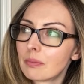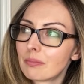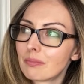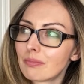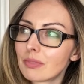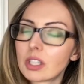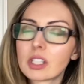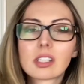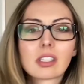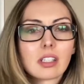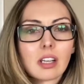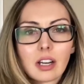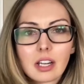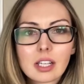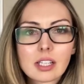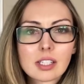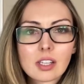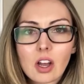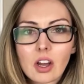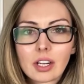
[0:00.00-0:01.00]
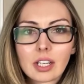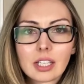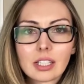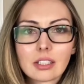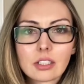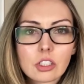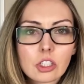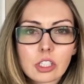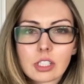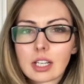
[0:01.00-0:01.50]
the studies on it
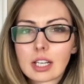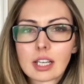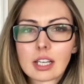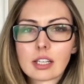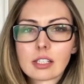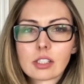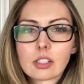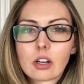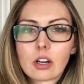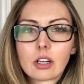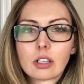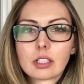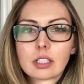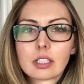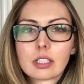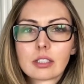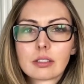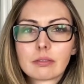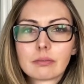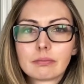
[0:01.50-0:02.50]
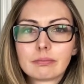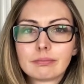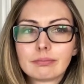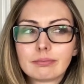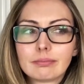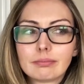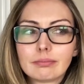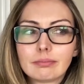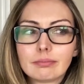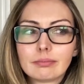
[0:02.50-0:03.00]
just, I guess, aren't
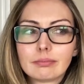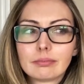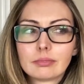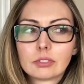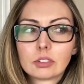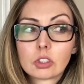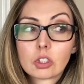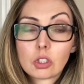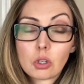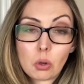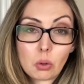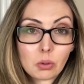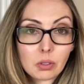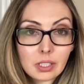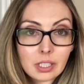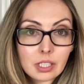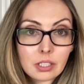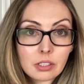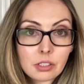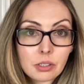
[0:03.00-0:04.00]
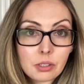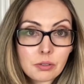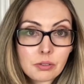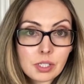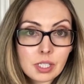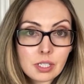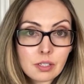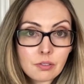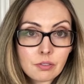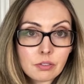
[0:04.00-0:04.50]
totally
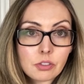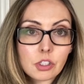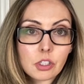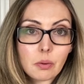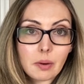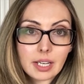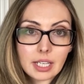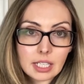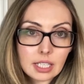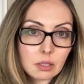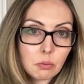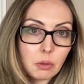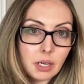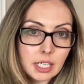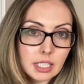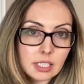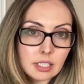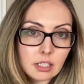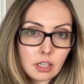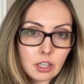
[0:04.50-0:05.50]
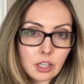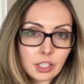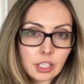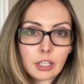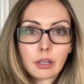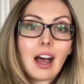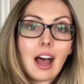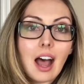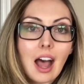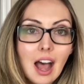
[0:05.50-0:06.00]
conclusive. So I get why it's not on here.
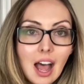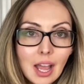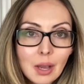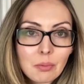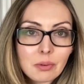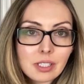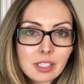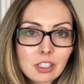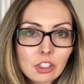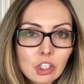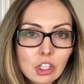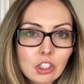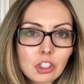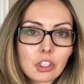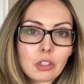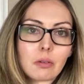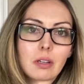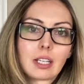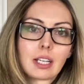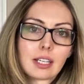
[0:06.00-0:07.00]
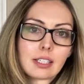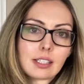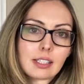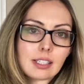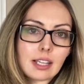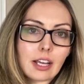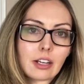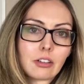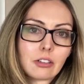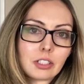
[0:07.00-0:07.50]
I would suggest doing a
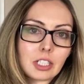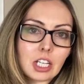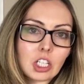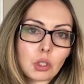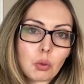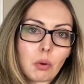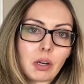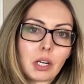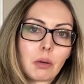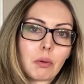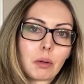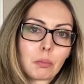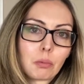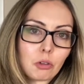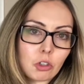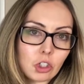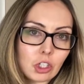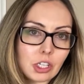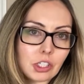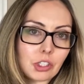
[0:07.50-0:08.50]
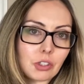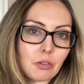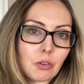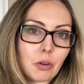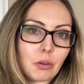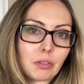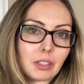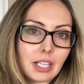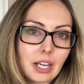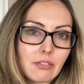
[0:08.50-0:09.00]
cycle day 21
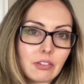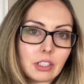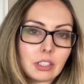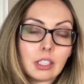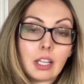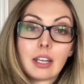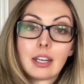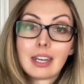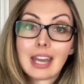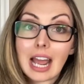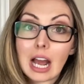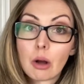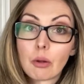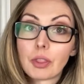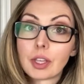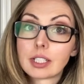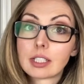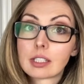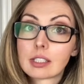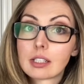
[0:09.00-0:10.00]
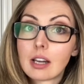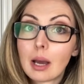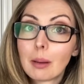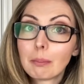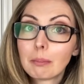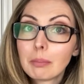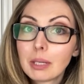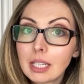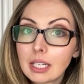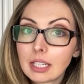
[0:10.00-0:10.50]
progesterone level. Now, that does not
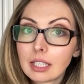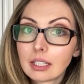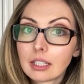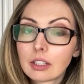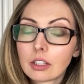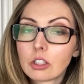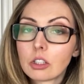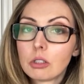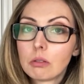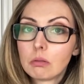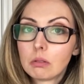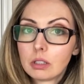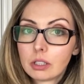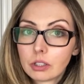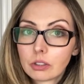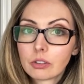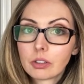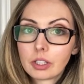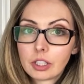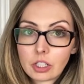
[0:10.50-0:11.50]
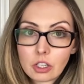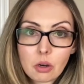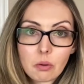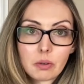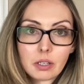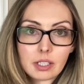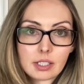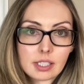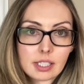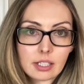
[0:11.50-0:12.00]
mean that you literally go in
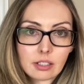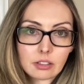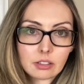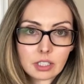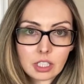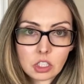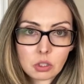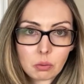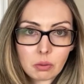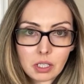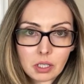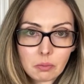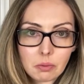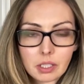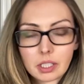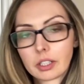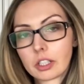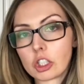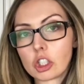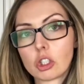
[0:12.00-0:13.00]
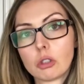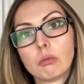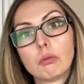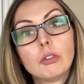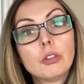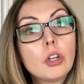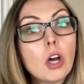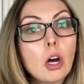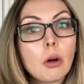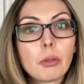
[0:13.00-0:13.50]
on cycle day 21 unless you
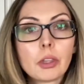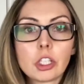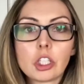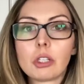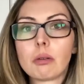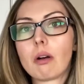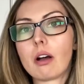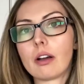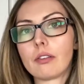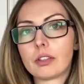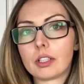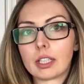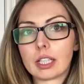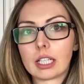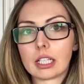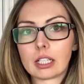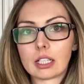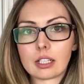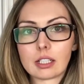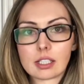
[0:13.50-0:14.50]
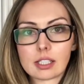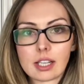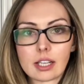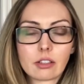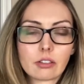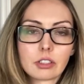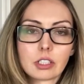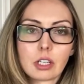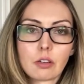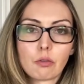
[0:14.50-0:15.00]
know that you ovulated on cycle
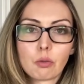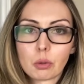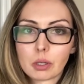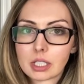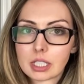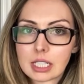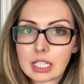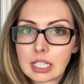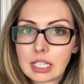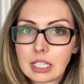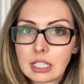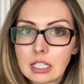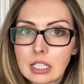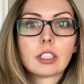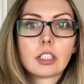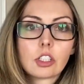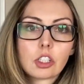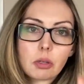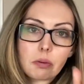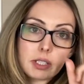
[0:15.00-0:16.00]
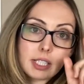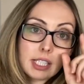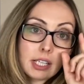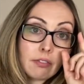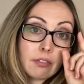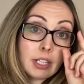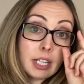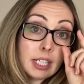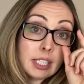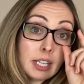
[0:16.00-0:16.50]
day 14. So it's 7
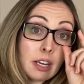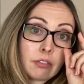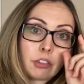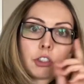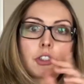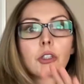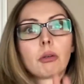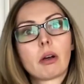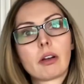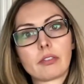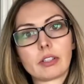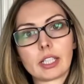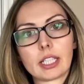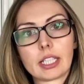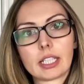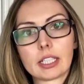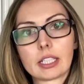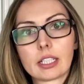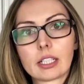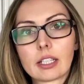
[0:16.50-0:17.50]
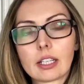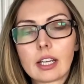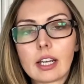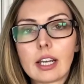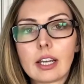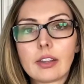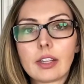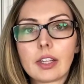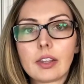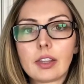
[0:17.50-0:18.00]
days after you ovulated.
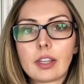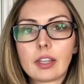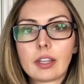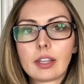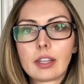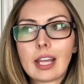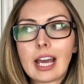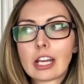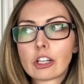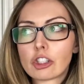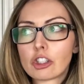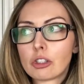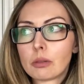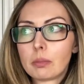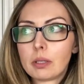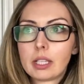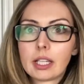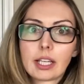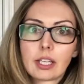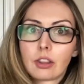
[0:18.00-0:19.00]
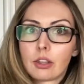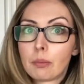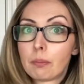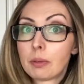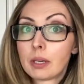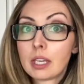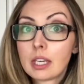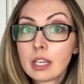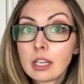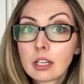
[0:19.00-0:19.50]
And then that should be like the
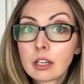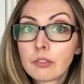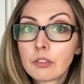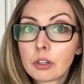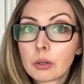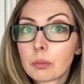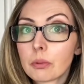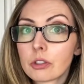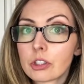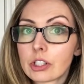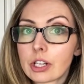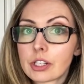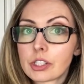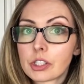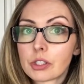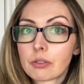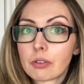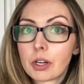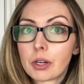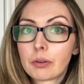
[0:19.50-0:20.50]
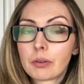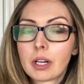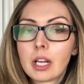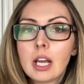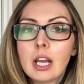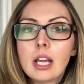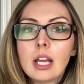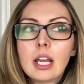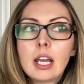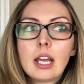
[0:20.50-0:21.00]
peak of your progesterone.
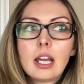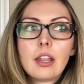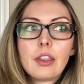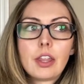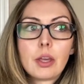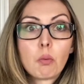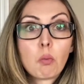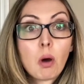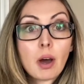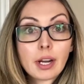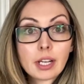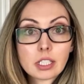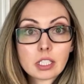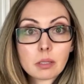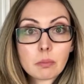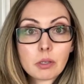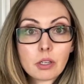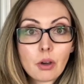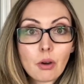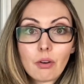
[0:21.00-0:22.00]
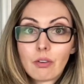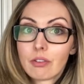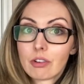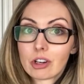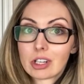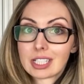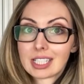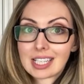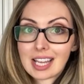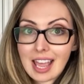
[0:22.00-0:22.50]
They want it to be over a
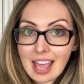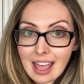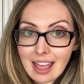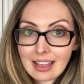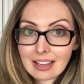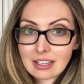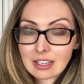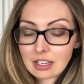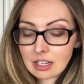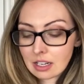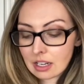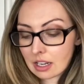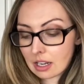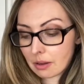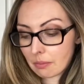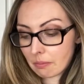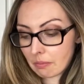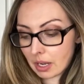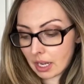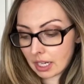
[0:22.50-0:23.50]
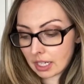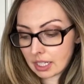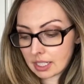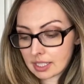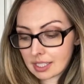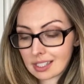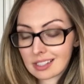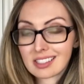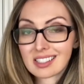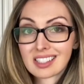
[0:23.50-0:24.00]
10. Mine is
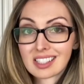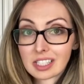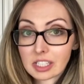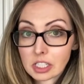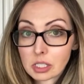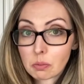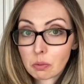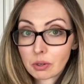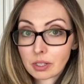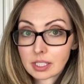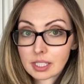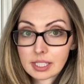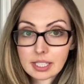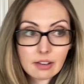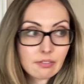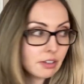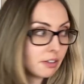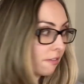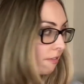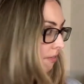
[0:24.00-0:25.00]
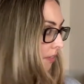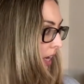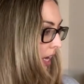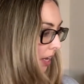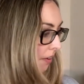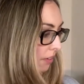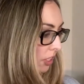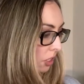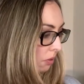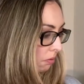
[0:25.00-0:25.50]
a 6.75.
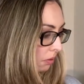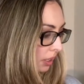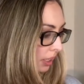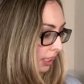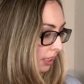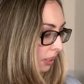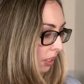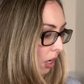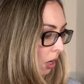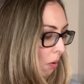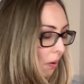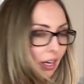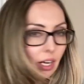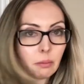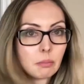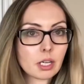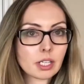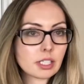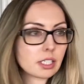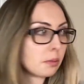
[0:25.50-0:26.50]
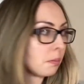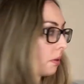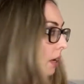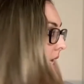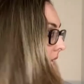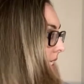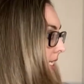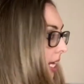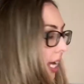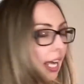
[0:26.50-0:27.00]
It's really low, and I'm not
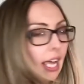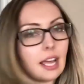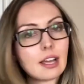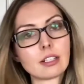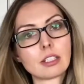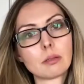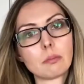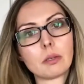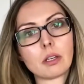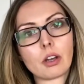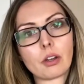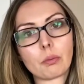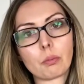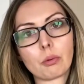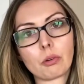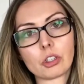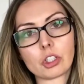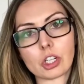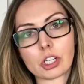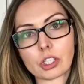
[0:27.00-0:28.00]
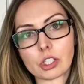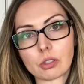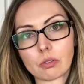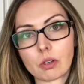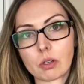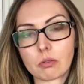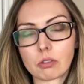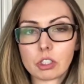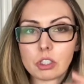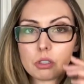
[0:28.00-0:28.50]
surprised. I had to be on
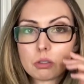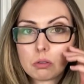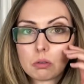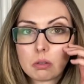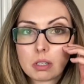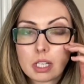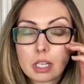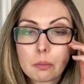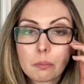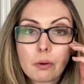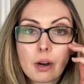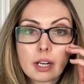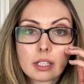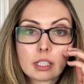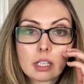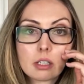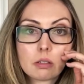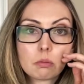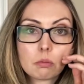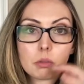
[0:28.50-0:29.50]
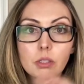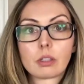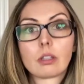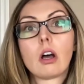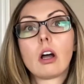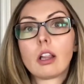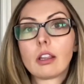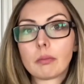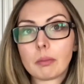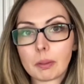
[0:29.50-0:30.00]
progesterone to get pregnant with
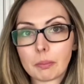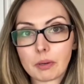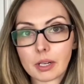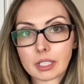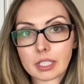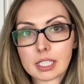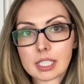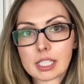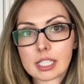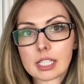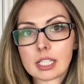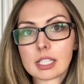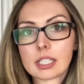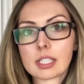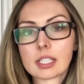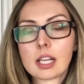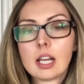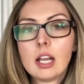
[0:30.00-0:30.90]
all of my pregnancies,